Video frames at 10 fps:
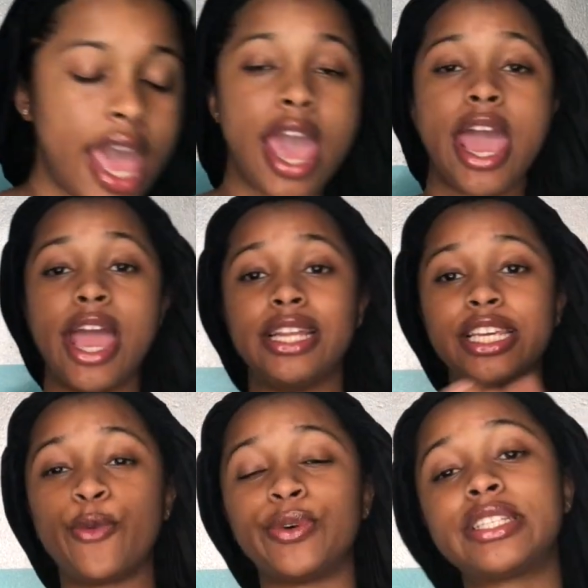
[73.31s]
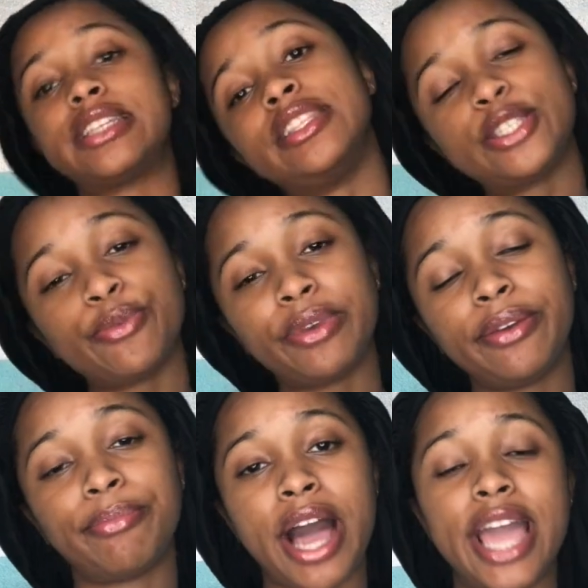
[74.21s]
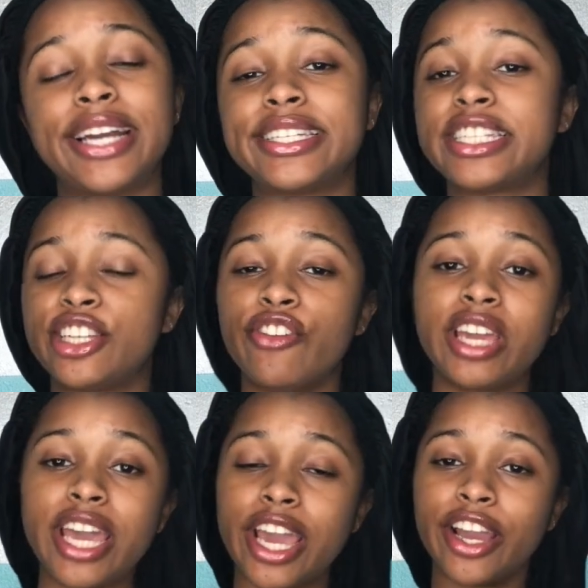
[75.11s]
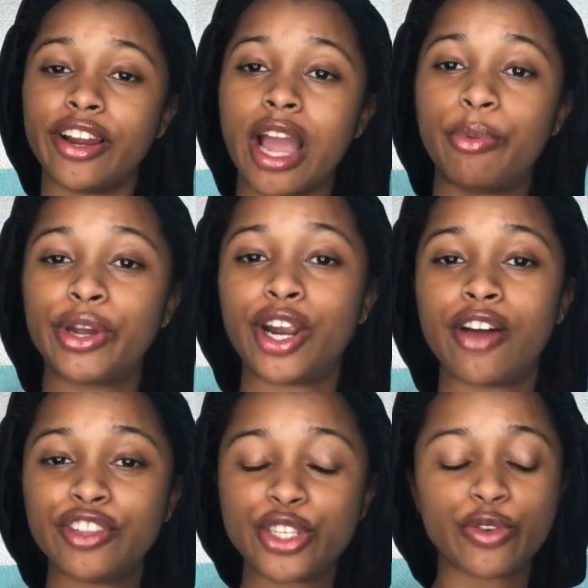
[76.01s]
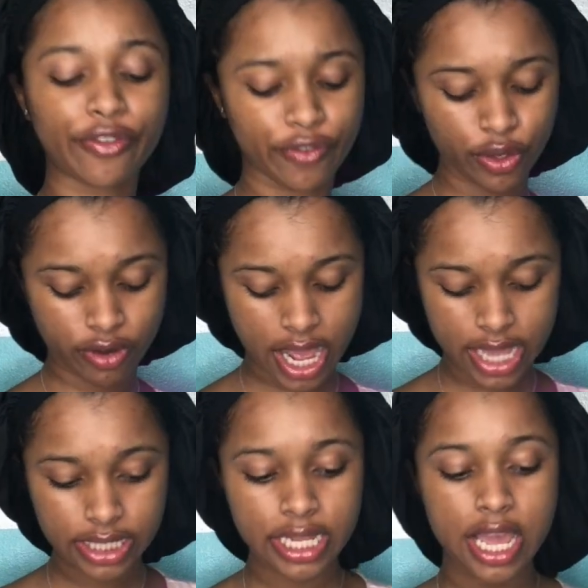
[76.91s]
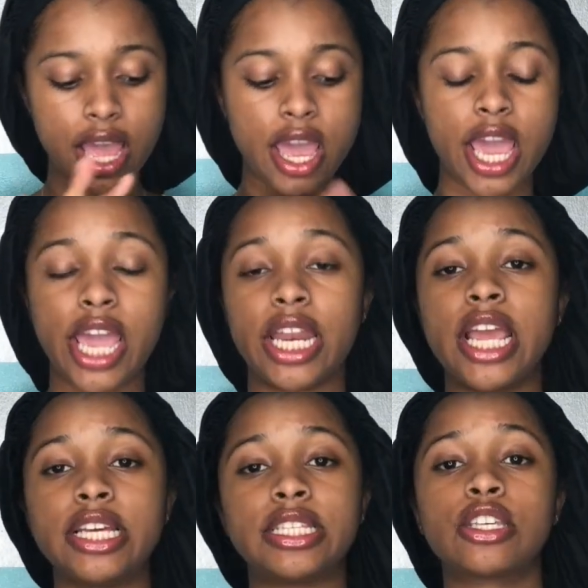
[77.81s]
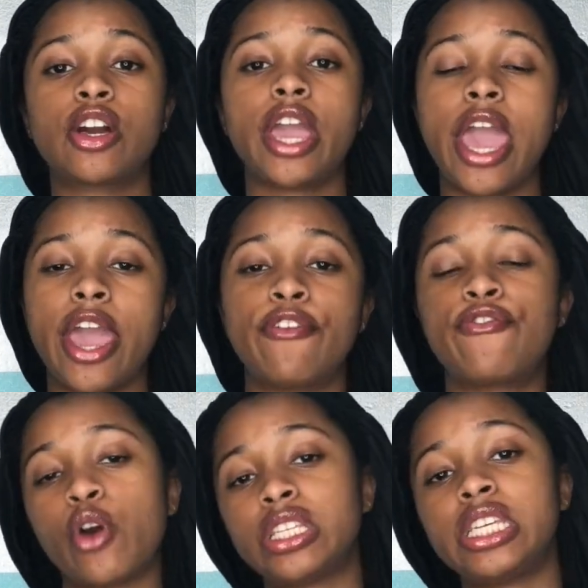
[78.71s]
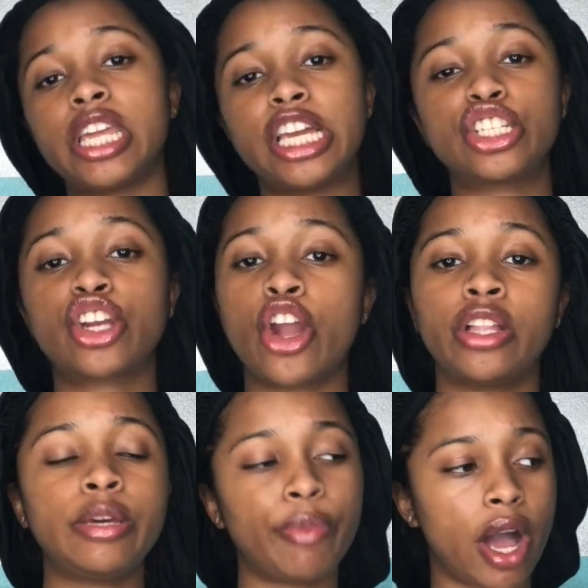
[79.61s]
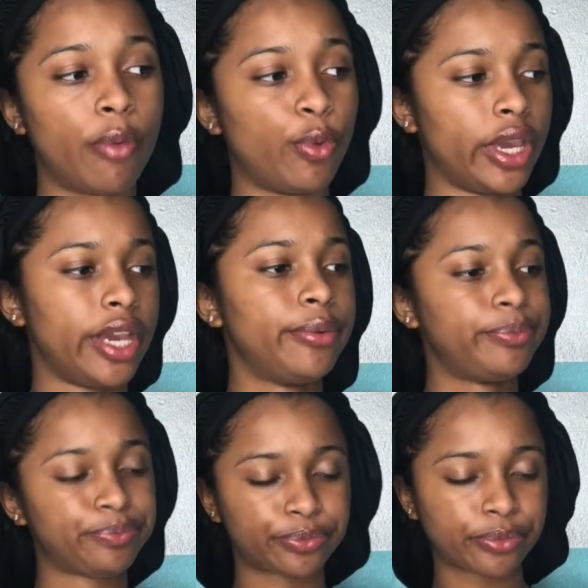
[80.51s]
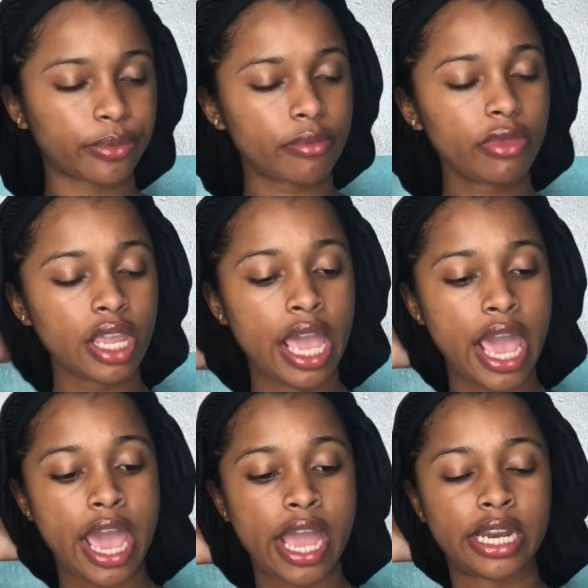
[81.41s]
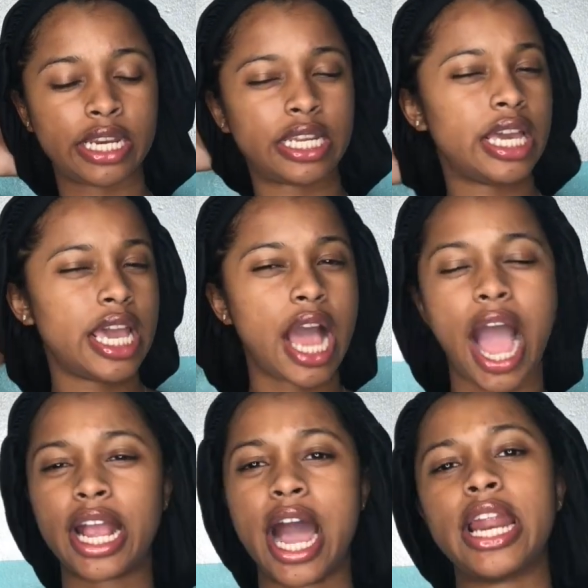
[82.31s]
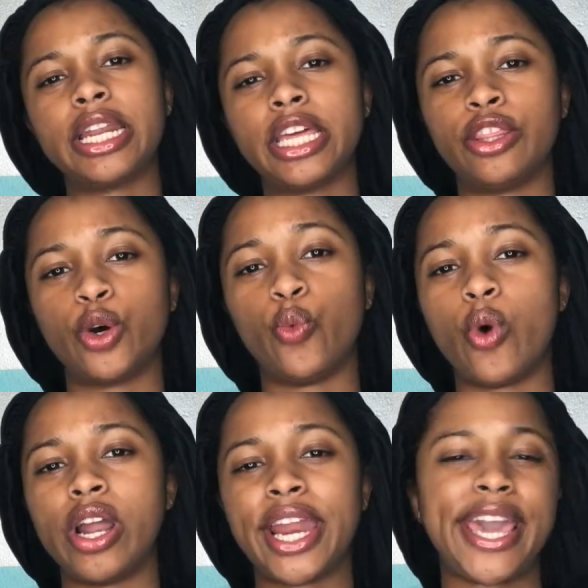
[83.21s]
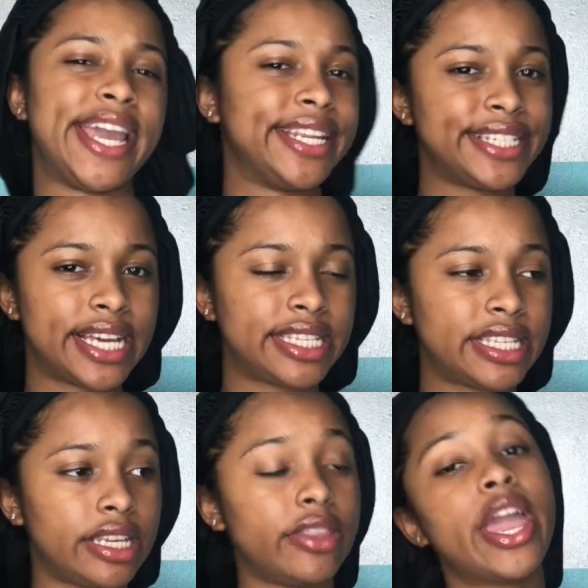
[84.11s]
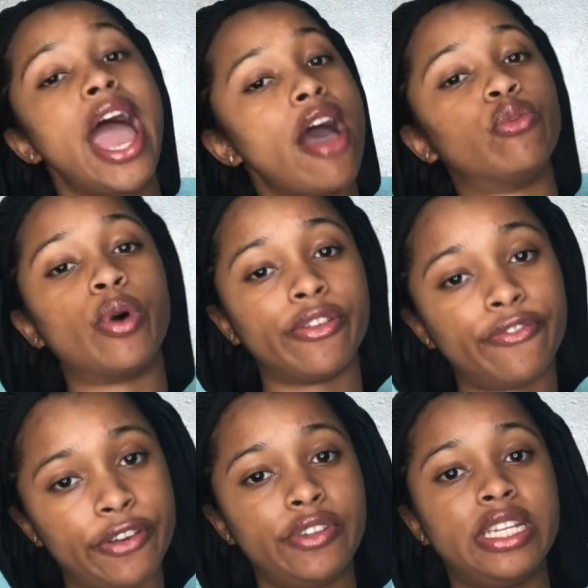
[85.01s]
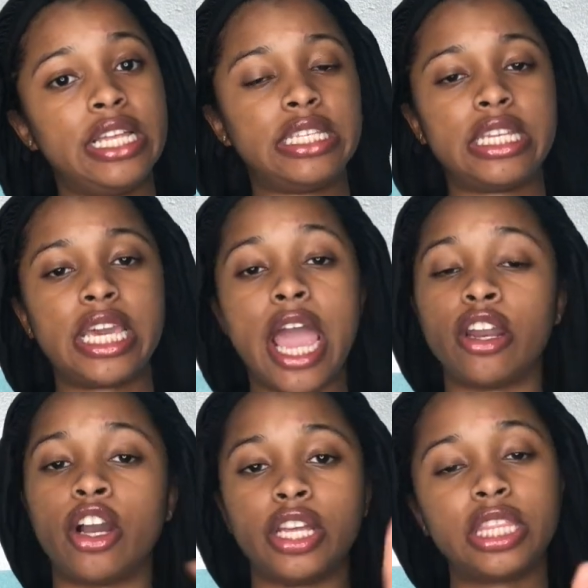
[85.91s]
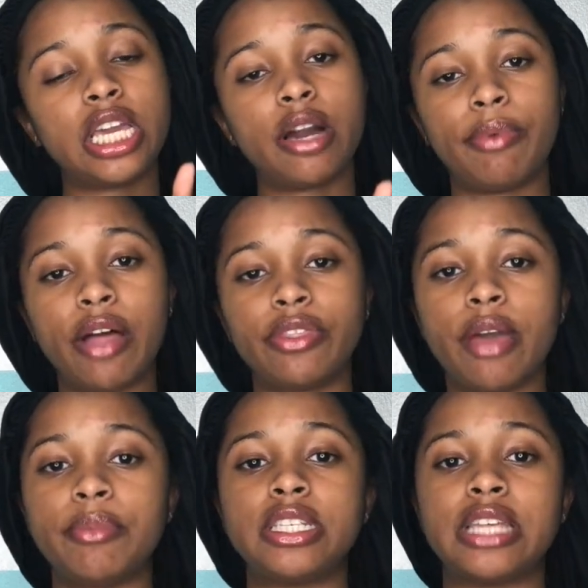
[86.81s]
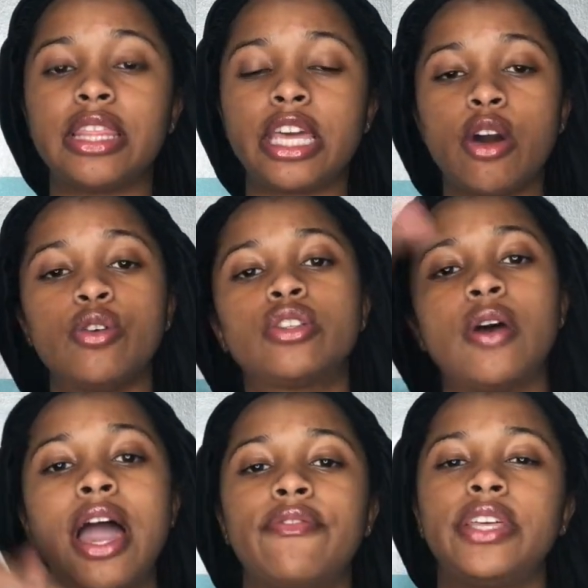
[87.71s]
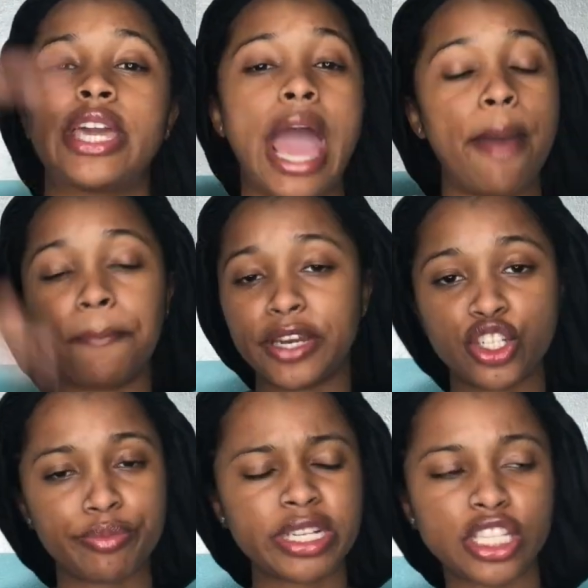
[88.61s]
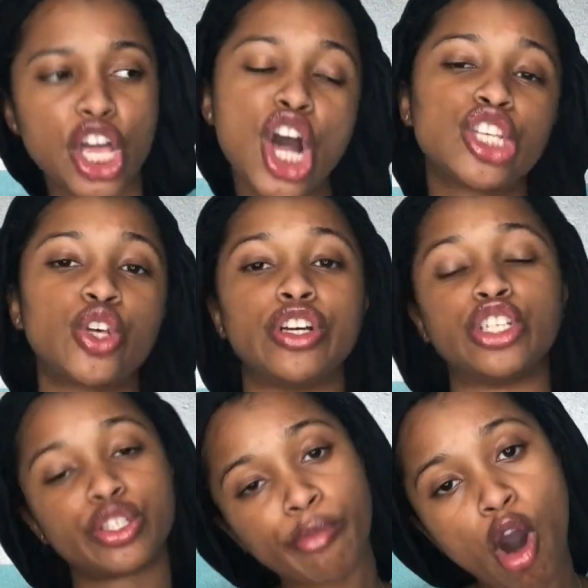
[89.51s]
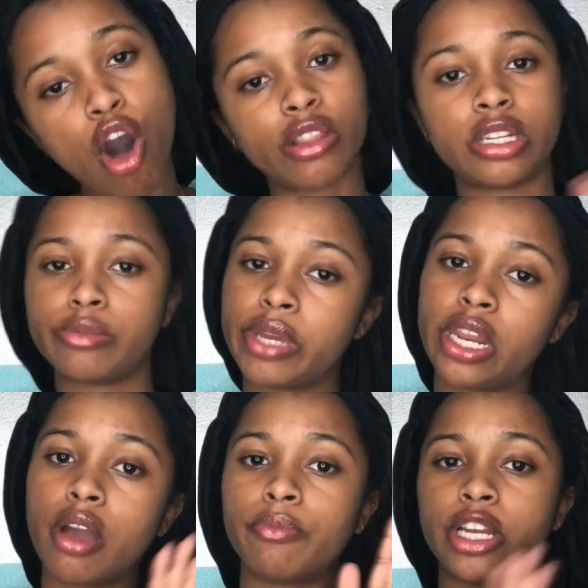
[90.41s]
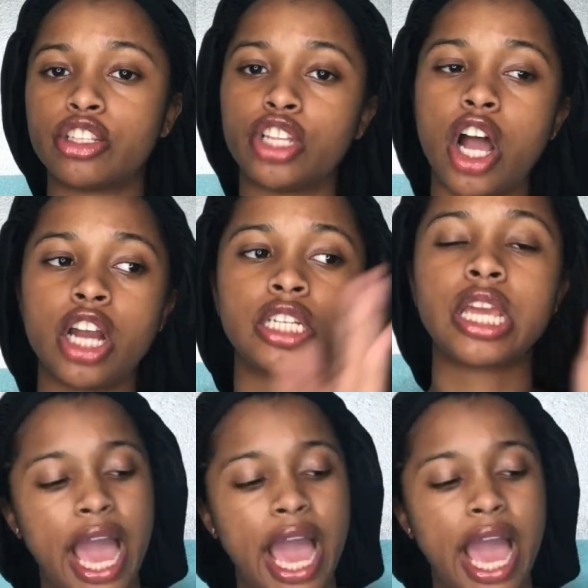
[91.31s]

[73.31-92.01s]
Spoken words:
And it was sent to me by Asteria hair. I'll put it on the screen for you guys. It is a 14-inch curly bob wig. And I got it in the 180 density. They have 150 density. And a good thing about them is that they also have the cap measurements. So there's small, there's medium, there's large.